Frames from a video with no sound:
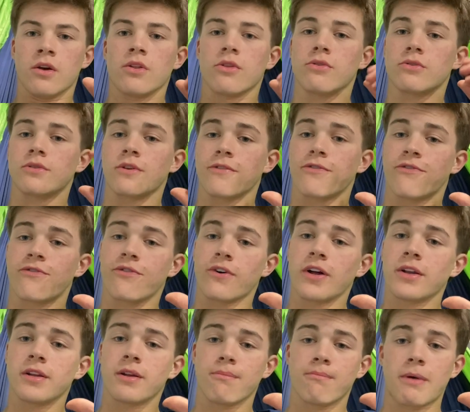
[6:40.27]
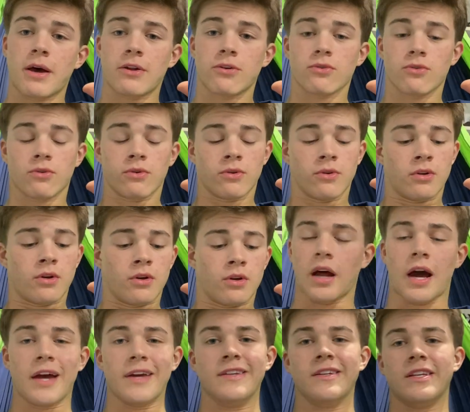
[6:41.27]
Those are fundamental
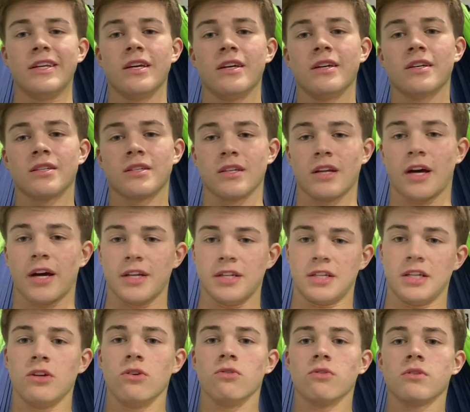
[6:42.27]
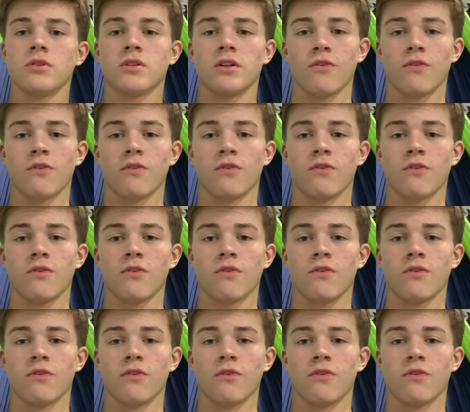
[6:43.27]
ideas and ideals